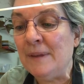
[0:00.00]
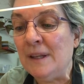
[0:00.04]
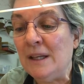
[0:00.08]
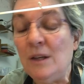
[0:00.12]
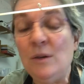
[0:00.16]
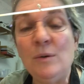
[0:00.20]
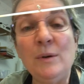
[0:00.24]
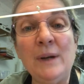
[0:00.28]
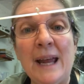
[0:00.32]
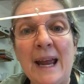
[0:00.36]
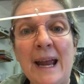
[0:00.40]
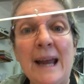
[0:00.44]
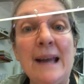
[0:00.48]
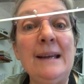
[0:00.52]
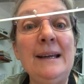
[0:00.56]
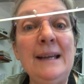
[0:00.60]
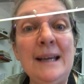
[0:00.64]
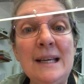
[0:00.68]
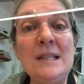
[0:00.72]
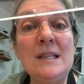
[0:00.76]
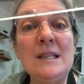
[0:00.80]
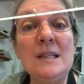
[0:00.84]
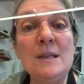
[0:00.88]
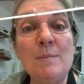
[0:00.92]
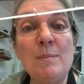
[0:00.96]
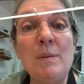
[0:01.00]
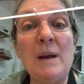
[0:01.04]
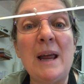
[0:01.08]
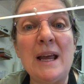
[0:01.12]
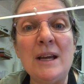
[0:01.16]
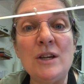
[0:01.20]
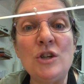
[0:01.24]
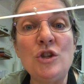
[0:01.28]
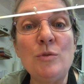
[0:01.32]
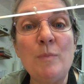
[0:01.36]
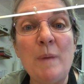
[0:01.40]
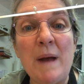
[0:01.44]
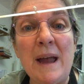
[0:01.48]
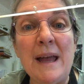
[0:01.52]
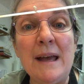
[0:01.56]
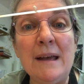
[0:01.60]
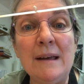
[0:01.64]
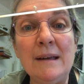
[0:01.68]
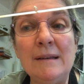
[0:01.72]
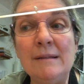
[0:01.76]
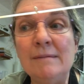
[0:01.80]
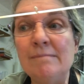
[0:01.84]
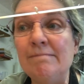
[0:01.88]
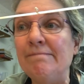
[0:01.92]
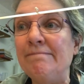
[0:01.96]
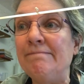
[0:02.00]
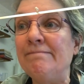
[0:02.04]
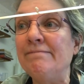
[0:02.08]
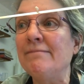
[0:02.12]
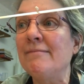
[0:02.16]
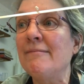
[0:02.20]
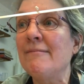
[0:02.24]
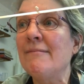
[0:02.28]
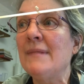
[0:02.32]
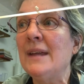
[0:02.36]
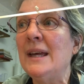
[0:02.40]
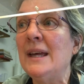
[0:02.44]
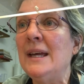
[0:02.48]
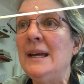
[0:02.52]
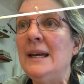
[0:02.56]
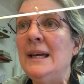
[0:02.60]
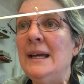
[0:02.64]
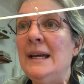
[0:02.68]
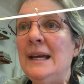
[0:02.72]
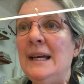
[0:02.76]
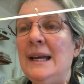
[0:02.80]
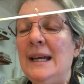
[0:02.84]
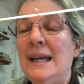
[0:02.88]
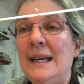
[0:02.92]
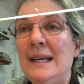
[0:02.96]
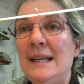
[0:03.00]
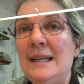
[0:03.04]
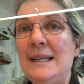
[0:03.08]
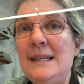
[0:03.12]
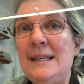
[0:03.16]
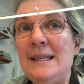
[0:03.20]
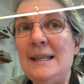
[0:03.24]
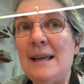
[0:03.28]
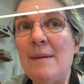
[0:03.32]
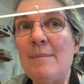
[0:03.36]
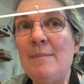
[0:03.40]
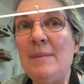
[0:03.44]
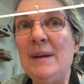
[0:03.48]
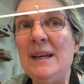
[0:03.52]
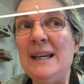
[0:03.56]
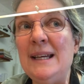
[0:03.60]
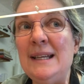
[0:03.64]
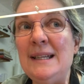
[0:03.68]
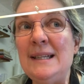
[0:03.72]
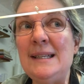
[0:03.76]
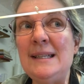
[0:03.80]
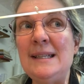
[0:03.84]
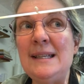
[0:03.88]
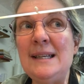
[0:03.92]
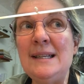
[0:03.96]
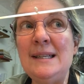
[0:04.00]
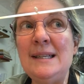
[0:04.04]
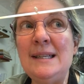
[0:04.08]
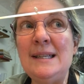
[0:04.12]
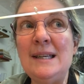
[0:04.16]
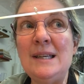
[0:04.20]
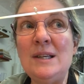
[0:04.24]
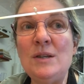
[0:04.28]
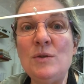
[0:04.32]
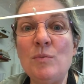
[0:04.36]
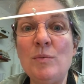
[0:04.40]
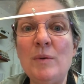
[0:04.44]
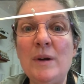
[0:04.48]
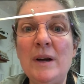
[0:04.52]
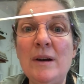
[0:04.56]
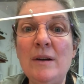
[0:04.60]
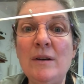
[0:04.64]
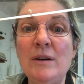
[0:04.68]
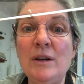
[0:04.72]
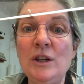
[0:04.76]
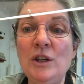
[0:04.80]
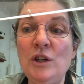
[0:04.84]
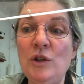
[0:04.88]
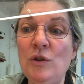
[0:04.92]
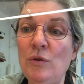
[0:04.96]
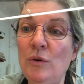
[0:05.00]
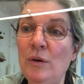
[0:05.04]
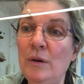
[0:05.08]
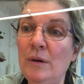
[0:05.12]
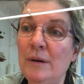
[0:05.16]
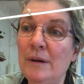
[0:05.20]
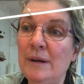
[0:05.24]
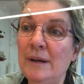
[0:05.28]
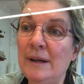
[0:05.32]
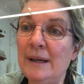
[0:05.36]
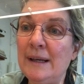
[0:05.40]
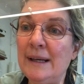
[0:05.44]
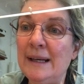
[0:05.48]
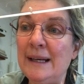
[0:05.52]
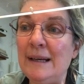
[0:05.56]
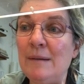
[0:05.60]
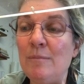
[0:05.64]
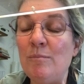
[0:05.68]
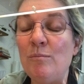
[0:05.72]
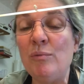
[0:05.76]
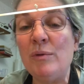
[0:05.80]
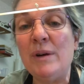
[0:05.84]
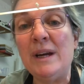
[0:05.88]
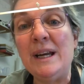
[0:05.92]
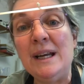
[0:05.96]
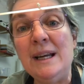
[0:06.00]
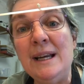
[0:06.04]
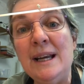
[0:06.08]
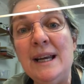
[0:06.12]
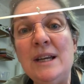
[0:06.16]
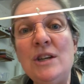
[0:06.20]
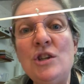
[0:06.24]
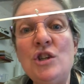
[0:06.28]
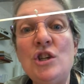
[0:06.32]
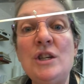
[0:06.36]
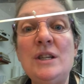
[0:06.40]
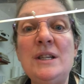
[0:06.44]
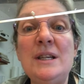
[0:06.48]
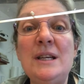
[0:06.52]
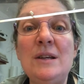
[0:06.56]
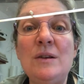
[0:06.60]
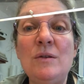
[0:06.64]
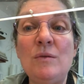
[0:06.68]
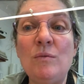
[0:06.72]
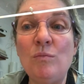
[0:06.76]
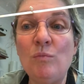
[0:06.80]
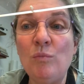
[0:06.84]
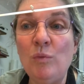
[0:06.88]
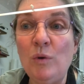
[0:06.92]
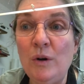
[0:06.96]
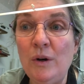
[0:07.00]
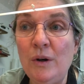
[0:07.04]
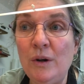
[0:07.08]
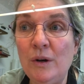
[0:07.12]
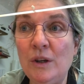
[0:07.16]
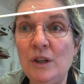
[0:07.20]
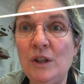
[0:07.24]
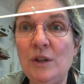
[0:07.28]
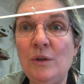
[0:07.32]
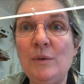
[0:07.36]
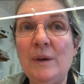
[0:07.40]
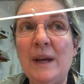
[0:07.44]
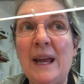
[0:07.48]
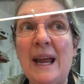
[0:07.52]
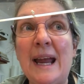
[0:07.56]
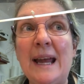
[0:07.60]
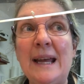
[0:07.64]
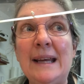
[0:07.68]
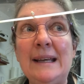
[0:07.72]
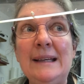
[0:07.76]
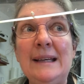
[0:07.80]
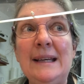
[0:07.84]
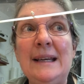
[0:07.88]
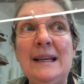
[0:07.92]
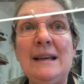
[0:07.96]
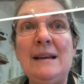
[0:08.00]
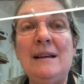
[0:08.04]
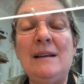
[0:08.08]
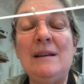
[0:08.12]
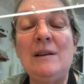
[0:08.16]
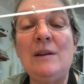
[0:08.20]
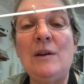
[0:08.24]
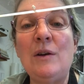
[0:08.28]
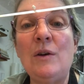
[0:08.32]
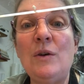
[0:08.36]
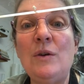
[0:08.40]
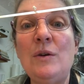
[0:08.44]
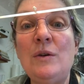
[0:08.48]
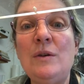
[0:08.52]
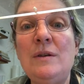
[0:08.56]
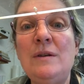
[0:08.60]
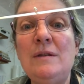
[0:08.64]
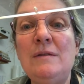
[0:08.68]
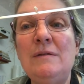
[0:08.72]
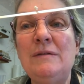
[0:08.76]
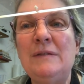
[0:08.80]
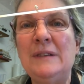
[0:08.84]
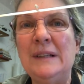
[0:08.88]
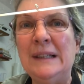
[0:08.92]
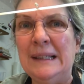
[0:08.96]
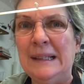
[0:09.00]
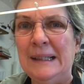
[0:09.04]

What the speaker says: You can get splashback. In some instances where your impregnation didn't work, you can get a lot of